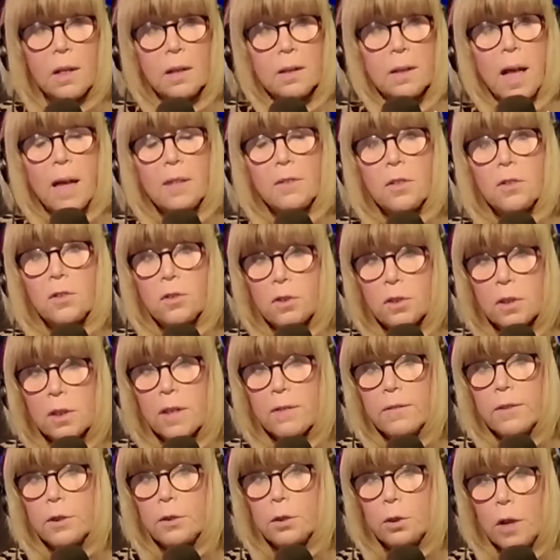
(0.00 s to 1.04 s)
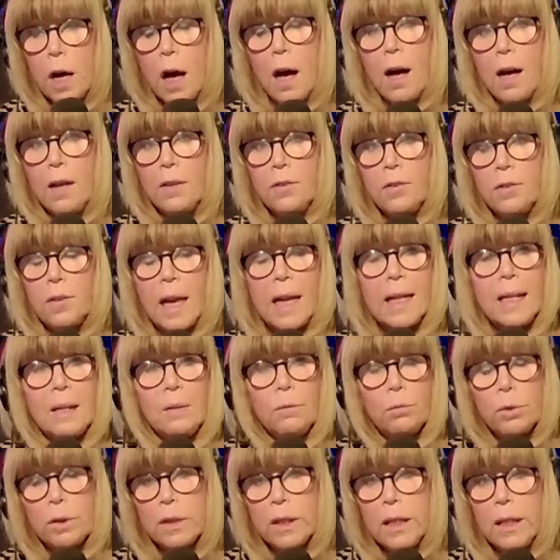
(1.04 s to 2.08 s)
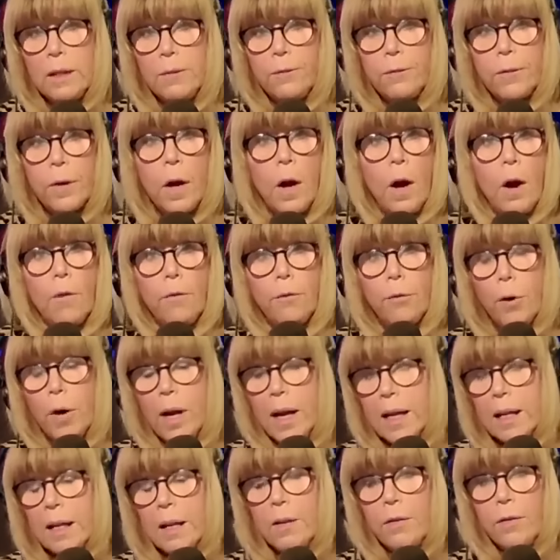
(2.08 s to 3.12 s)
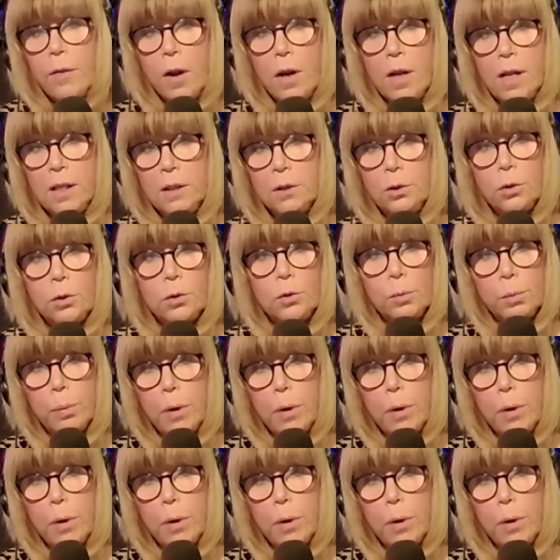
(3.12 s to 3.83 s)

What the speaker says: not to deliver to us any relief for any of our issues,